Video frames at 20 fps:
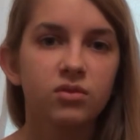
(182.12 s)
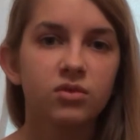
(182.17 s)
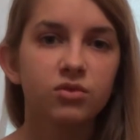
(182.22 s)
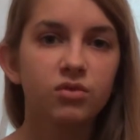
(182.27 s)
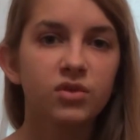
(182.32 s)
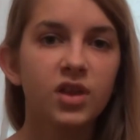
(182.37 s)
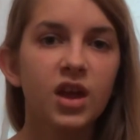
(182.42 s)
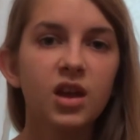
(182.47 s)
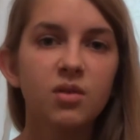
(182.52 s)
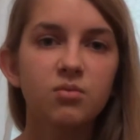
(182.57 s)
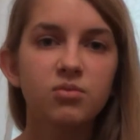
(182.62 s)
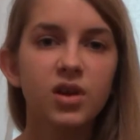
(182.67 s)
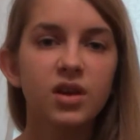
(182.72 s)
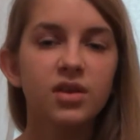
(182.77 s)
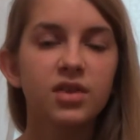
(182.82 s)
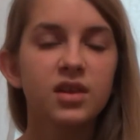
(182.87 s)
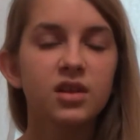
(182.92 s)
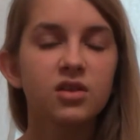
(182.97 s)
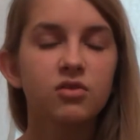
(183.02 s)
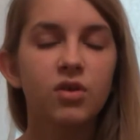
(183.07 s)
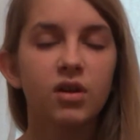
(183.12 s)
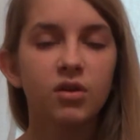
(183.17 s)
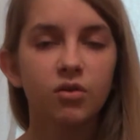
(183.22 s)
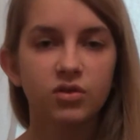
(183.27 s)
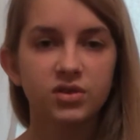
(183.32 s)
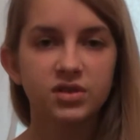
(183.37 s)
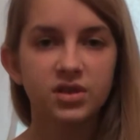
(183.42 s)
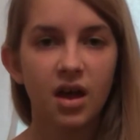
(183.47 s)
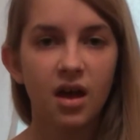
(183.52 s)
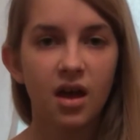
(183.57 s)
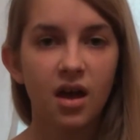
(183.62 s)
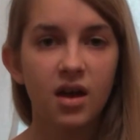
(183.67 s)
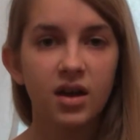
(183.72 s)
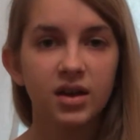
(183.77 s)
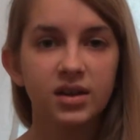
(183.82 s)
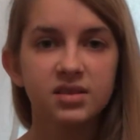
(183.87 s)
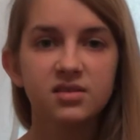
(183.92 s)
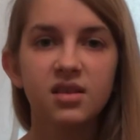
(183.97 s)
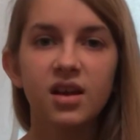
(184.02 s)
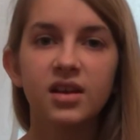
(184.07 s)
Today, breathing Krakow's air
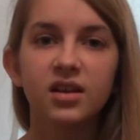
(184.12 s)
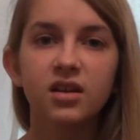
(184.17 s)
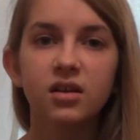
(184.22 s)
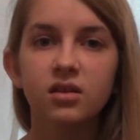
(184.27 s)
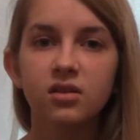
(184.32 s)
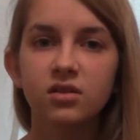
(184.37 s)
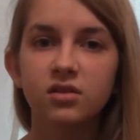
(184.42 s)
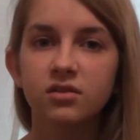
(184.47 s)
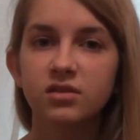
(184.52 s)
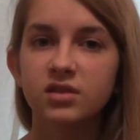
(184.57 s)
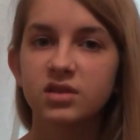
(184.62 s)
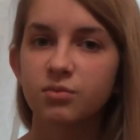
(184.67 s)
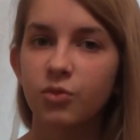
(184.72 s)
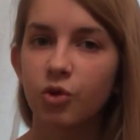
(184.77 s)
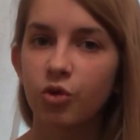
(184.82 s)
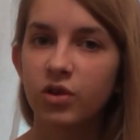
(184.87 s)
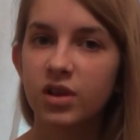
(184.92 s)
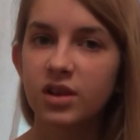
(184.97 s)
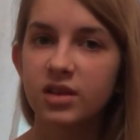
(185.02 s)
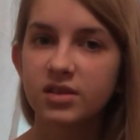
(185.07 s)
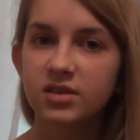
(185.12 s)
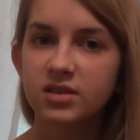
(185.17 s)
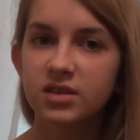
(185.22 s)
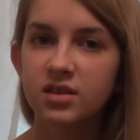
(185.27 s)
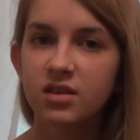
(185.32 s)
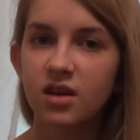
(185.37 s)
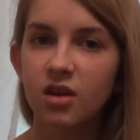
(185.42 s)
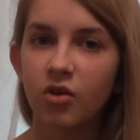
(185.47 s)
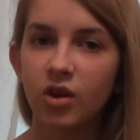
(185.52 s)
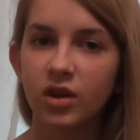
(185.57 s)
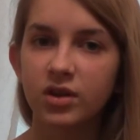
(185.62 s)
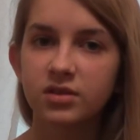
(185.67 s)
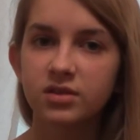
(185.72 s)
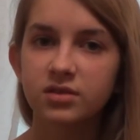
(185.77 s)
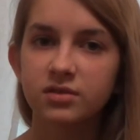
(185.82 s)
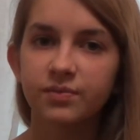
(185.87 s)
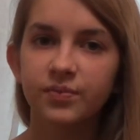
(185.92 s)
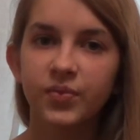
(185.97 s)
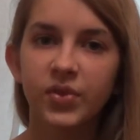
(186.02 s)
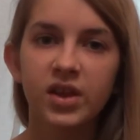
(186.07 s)
is like smoking
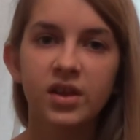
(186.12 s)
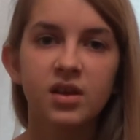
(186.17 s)
cigarettes.